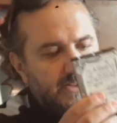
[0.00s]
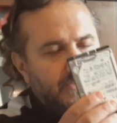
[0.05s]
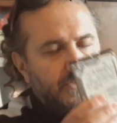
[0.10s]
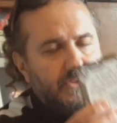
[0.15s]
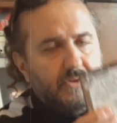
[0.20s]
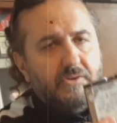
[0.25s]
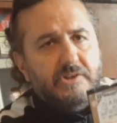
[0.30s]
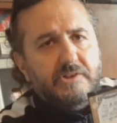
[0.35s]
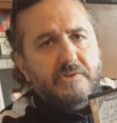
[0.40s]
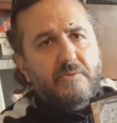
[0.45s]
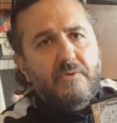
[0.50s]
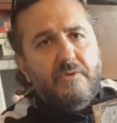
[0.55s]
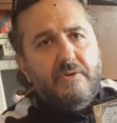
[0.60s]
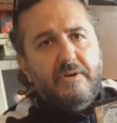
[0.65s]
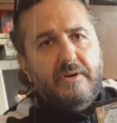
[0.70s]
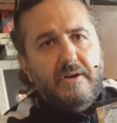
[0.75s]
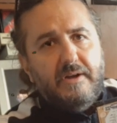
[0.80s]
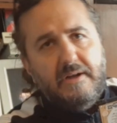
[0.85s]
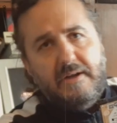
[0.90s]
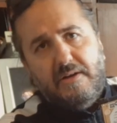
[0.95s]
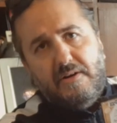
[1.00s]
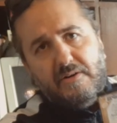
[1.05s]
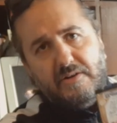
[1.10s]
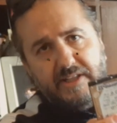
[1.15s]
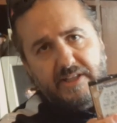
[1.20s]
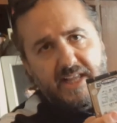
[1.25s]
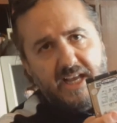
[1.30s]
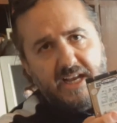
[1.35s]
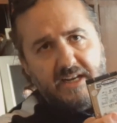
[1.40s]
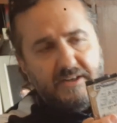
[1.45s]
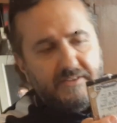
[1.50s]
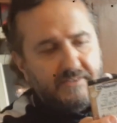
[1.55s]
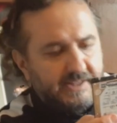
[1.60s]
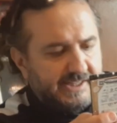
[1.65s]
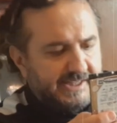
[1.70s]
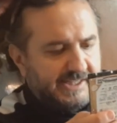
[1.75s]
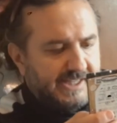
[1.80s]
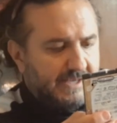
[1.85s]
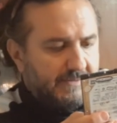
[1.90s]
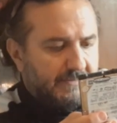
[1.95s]
Those were exactly the
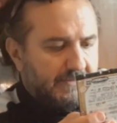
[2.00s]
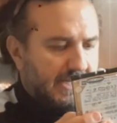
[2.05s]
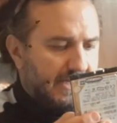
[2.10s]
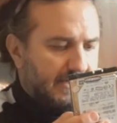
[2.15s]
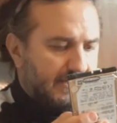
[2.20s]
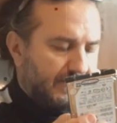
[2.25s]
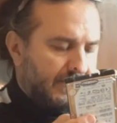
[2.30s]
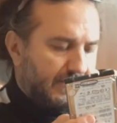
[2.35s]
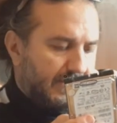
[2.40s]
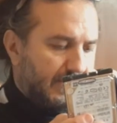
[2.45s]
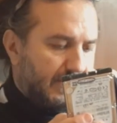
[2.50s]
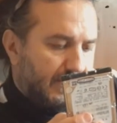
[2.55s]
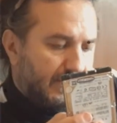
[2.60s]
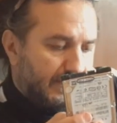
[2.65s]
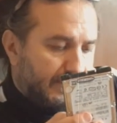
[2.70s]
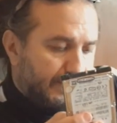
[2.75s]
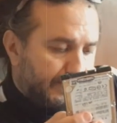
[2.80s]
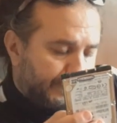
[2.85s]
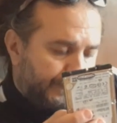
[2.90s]
same like the